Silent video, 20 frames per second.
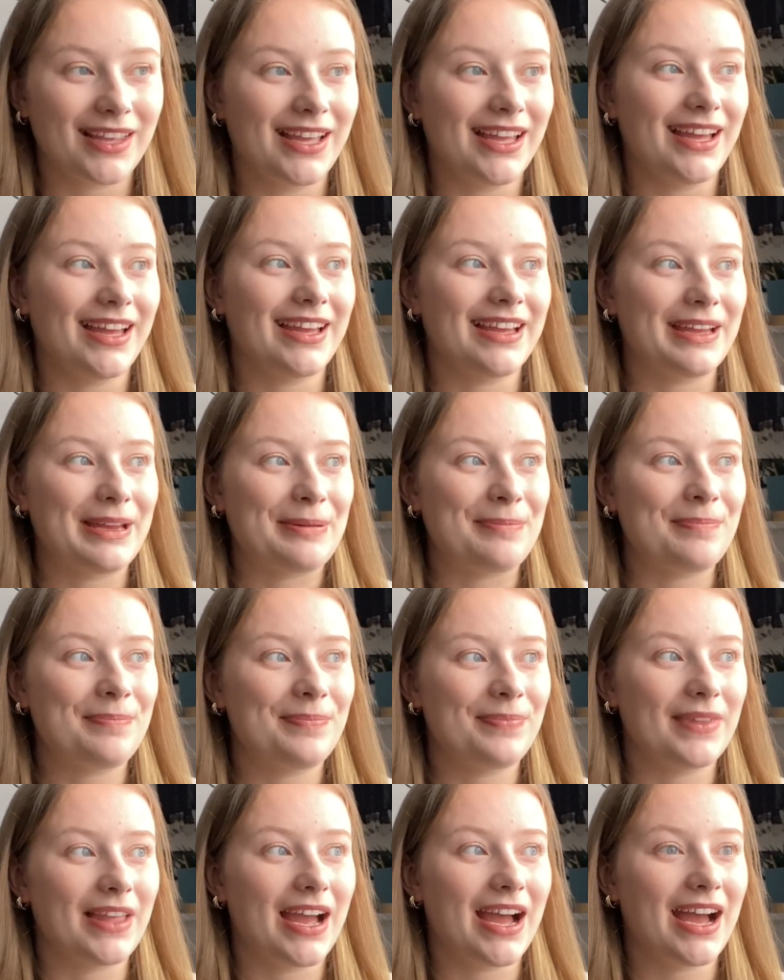
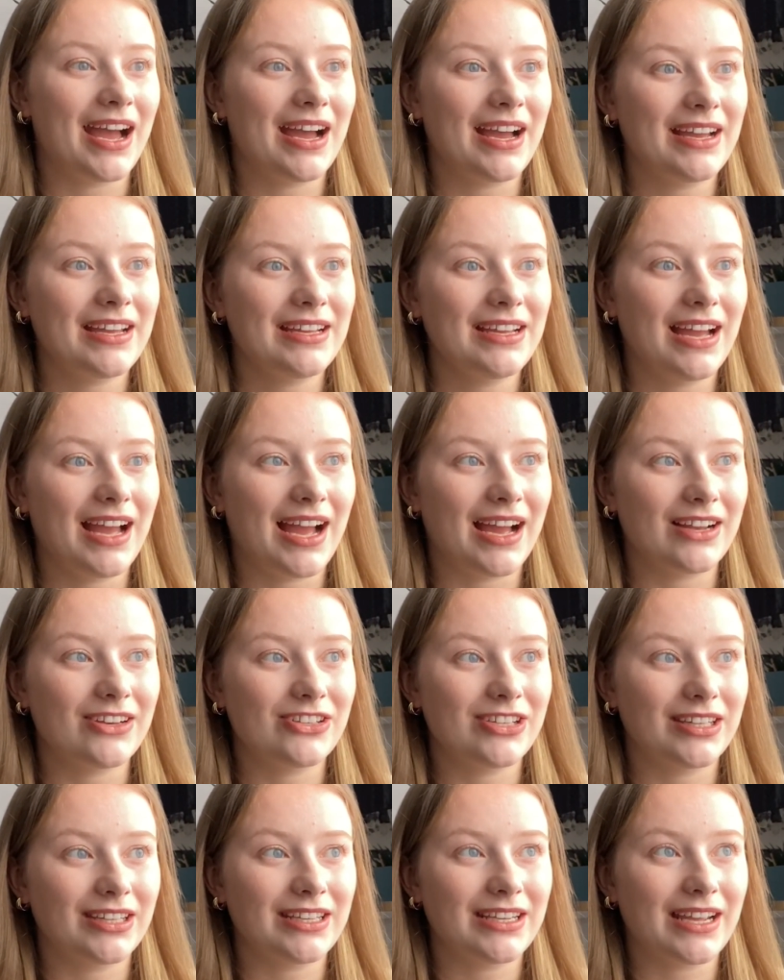I
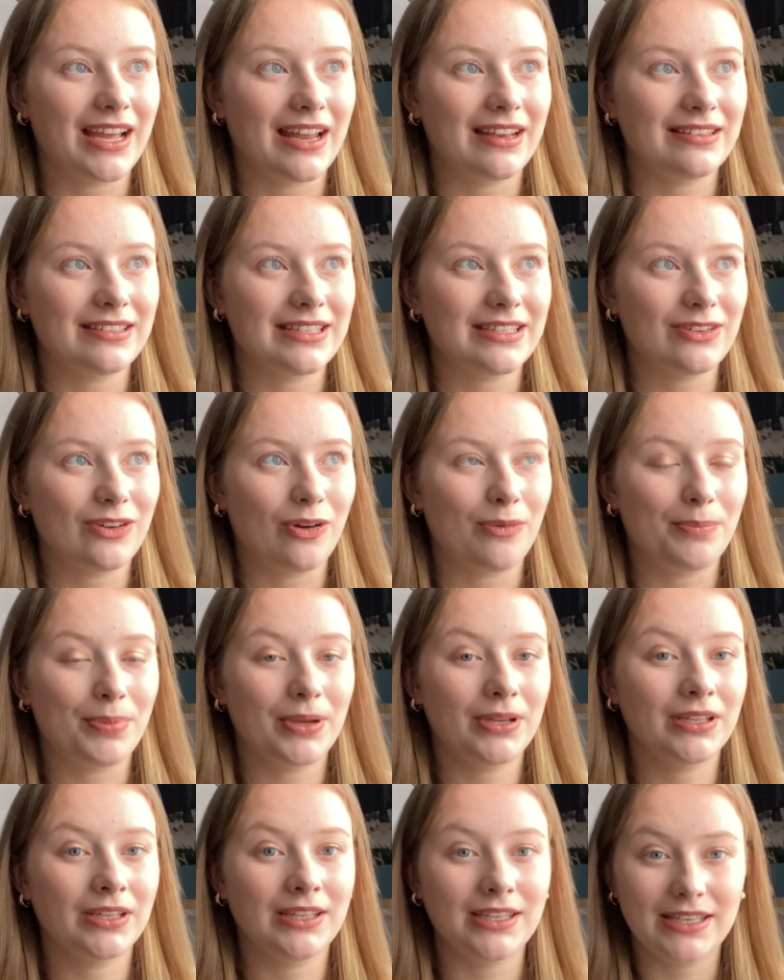actually ended up
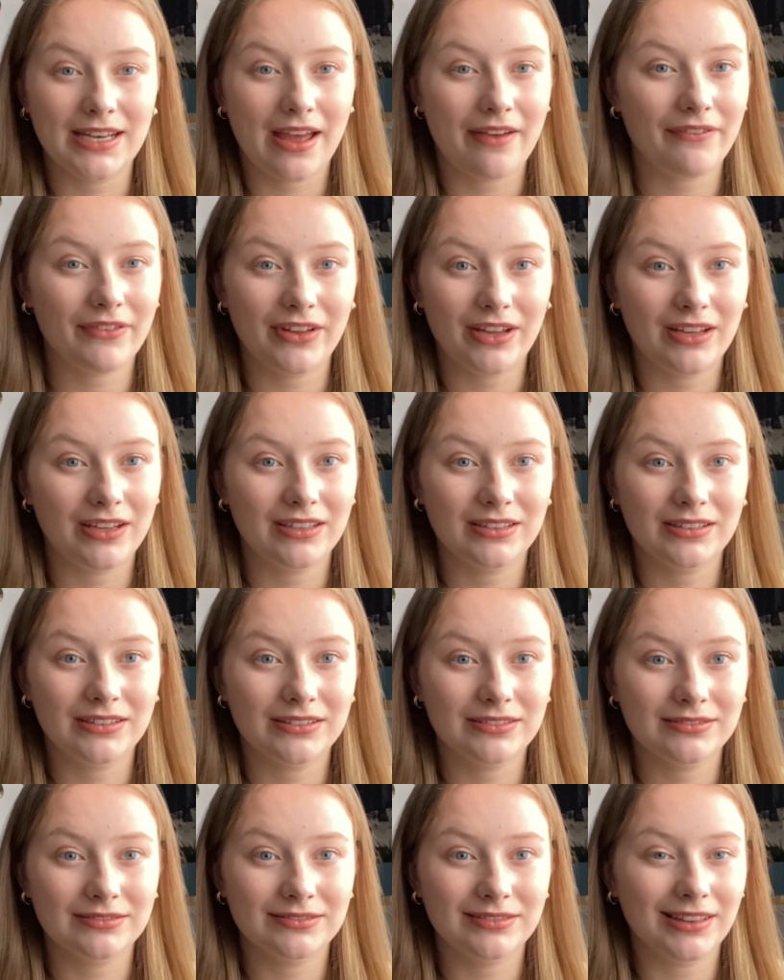never
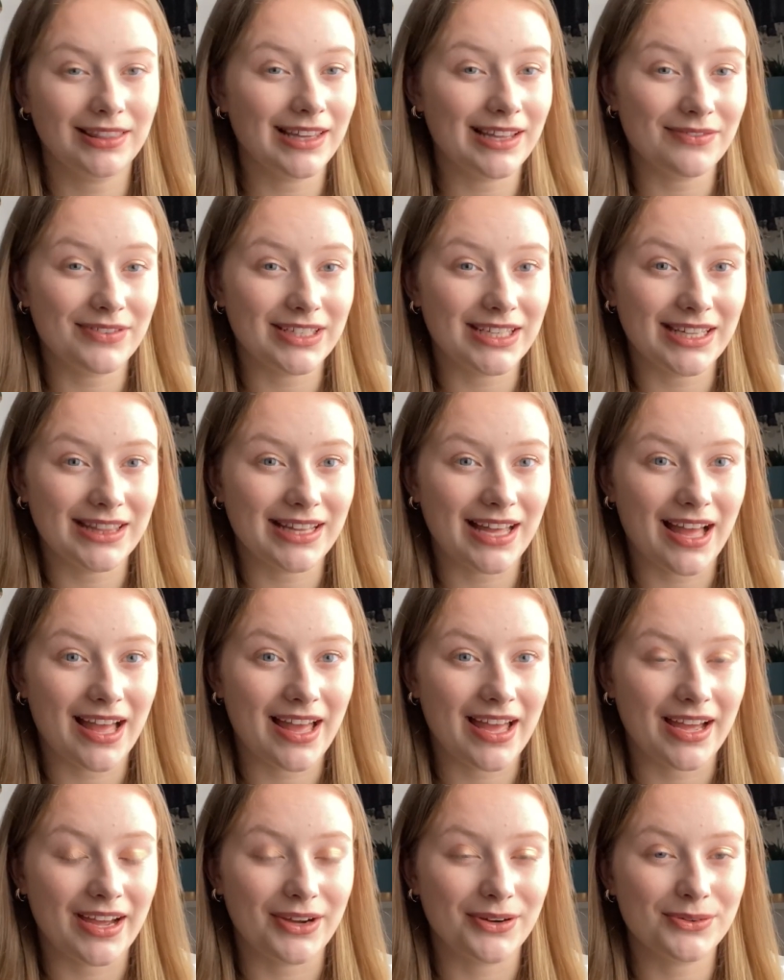living in that
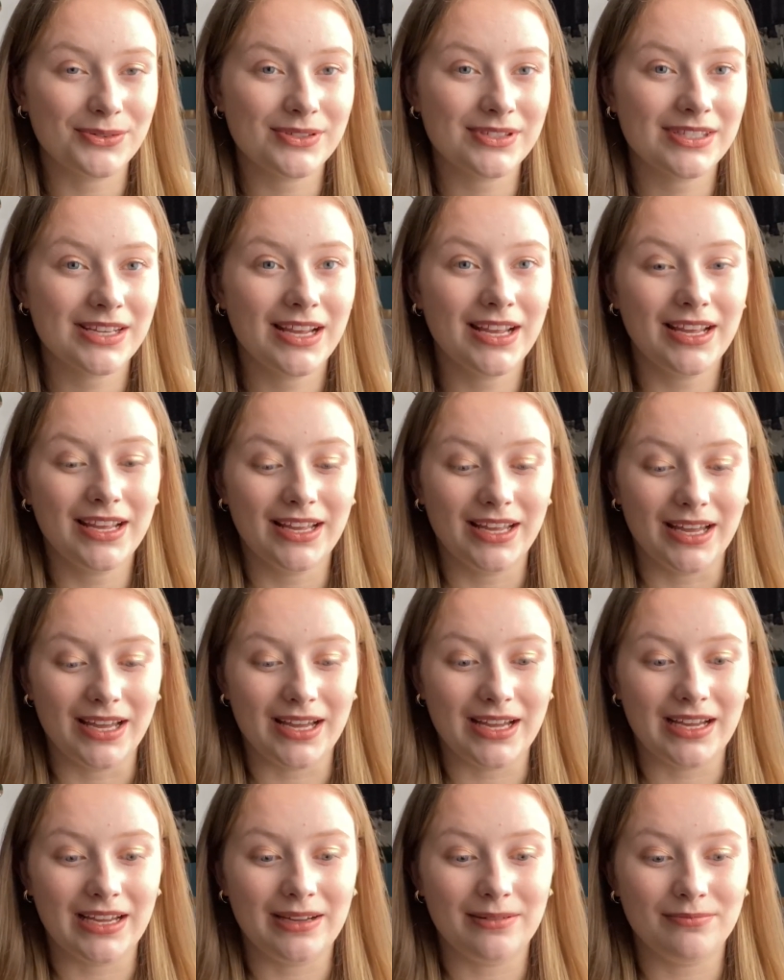house,
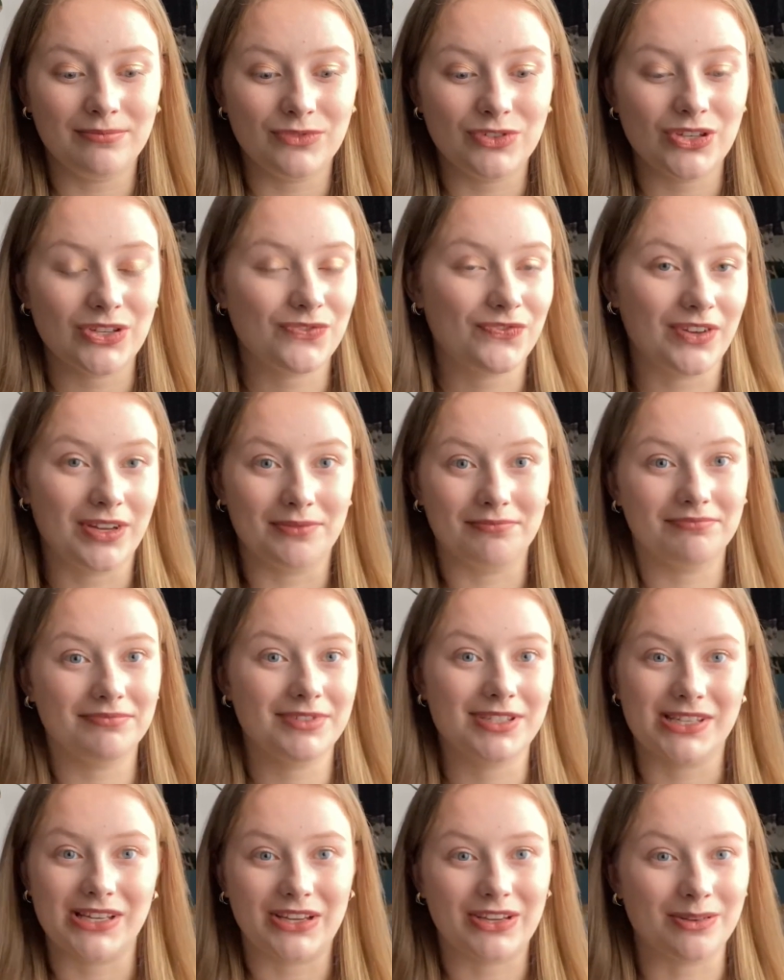just for
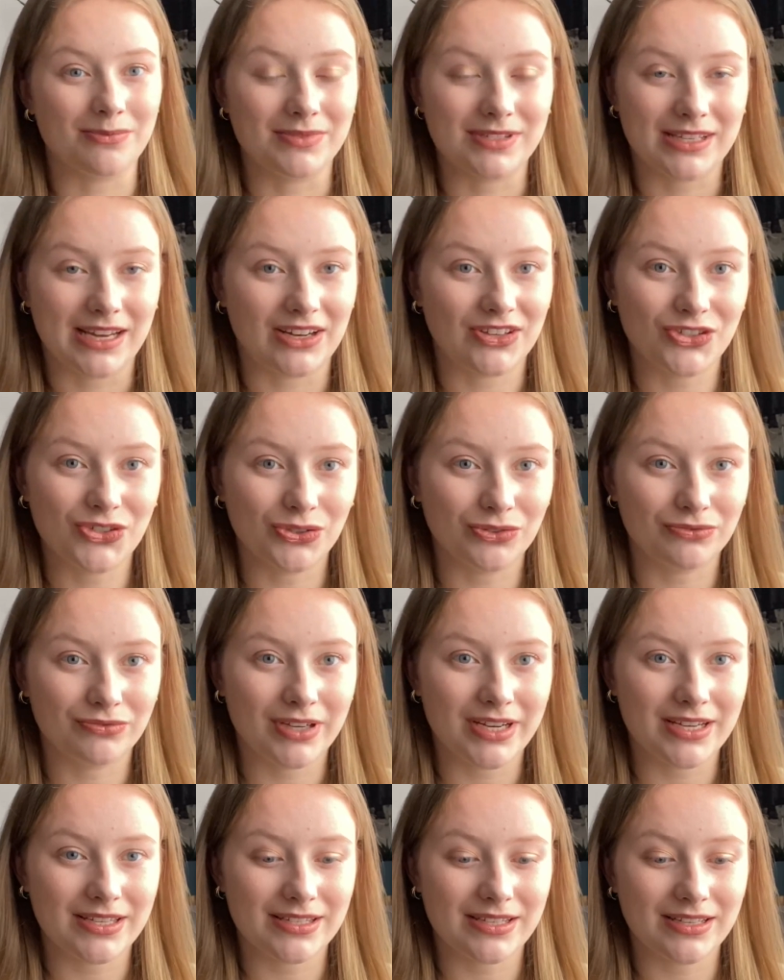circumstantial
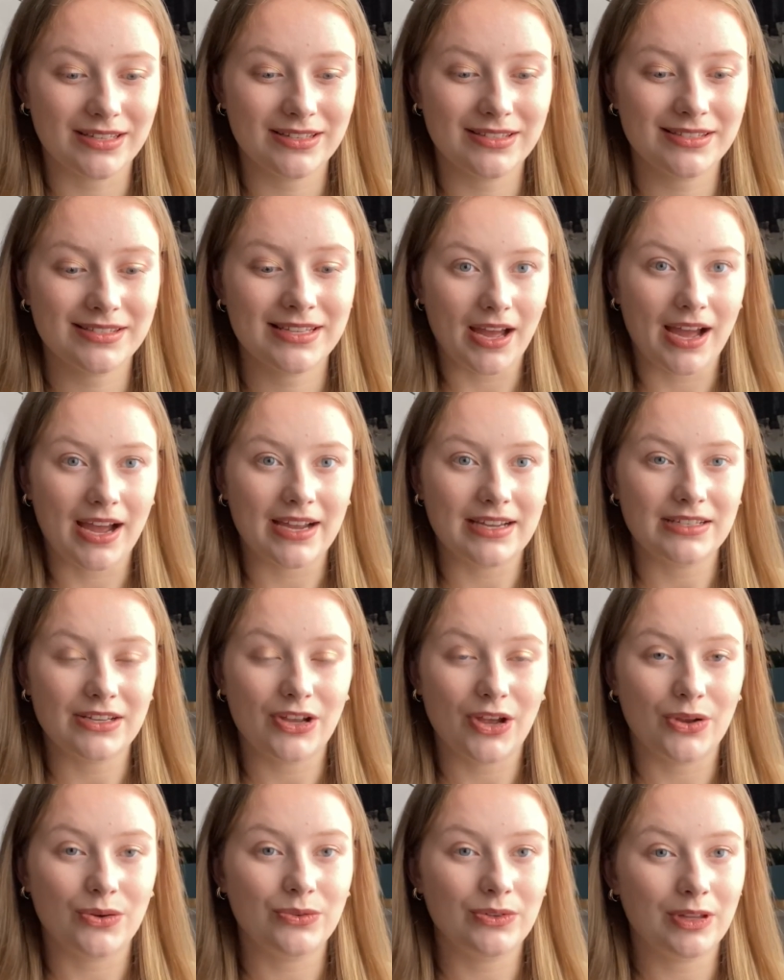reasons. I'd
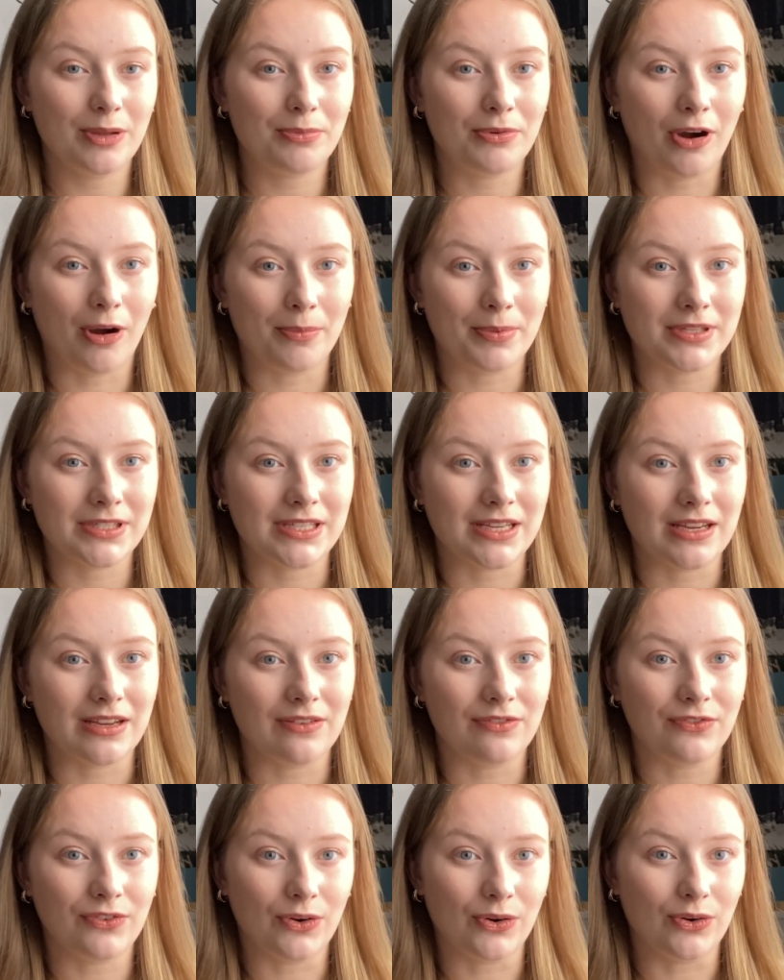owned the property
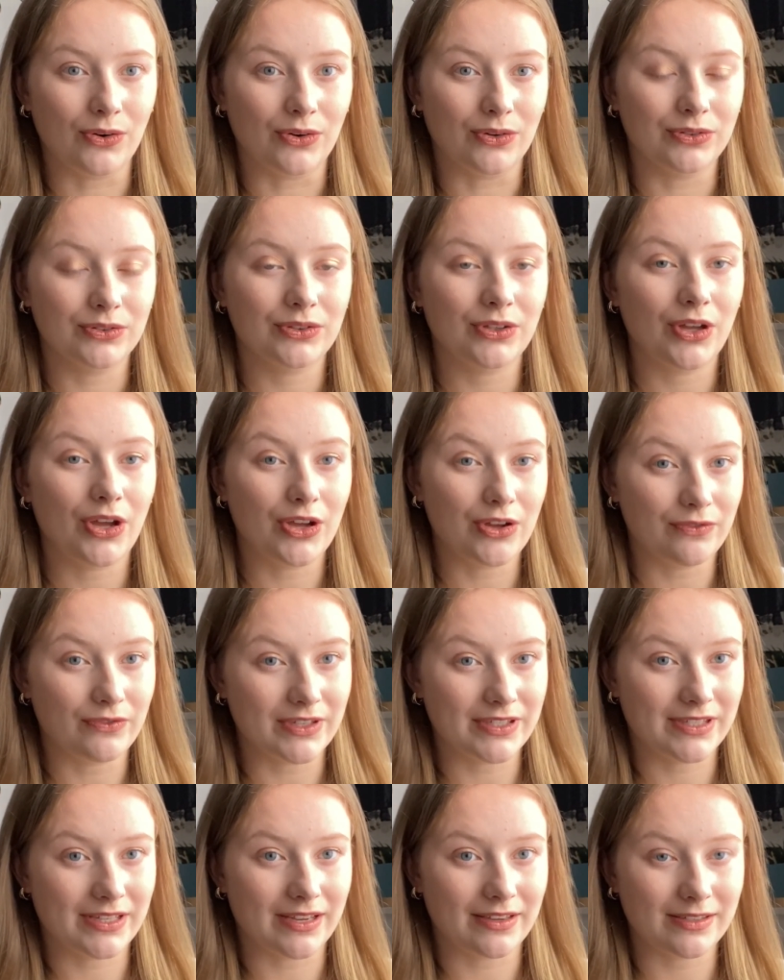for over
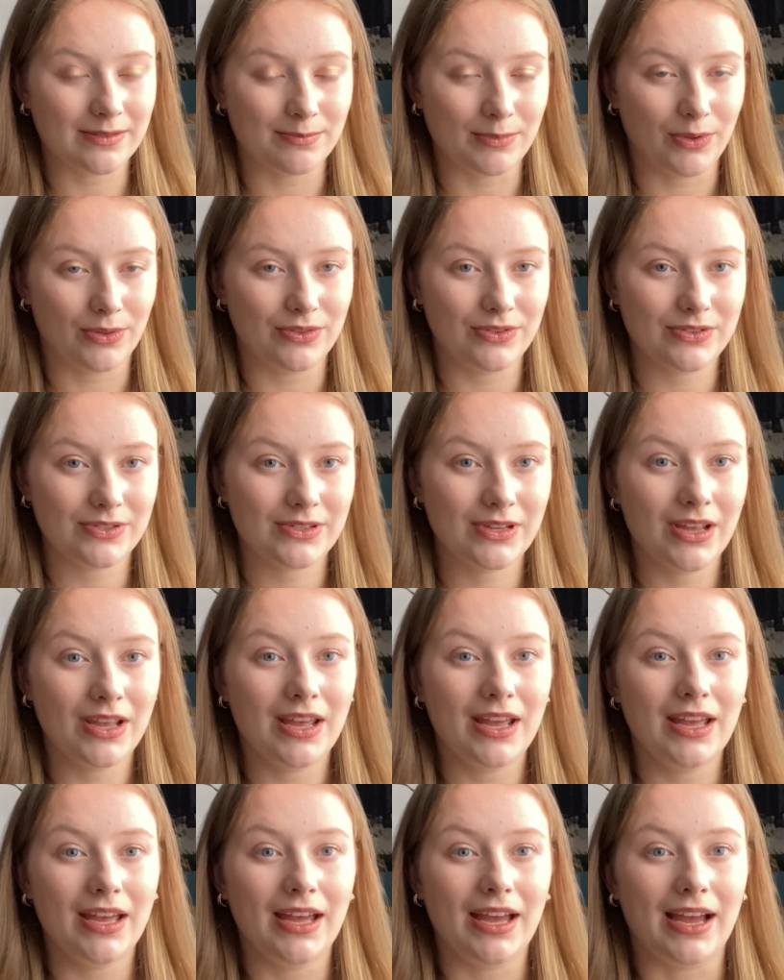6 months,
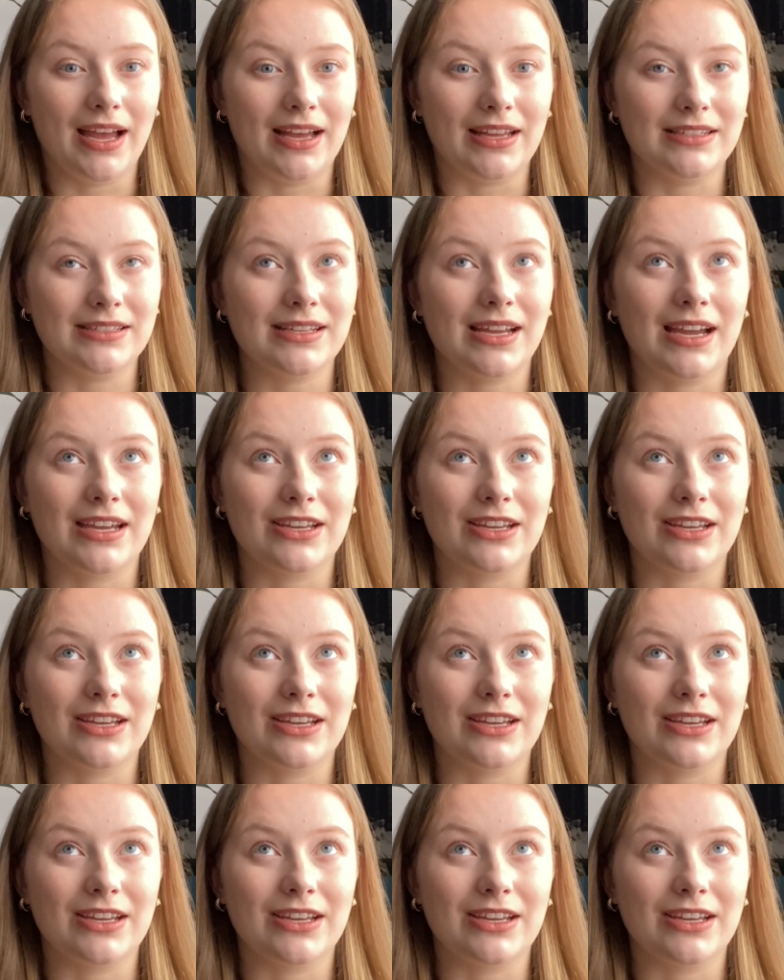and I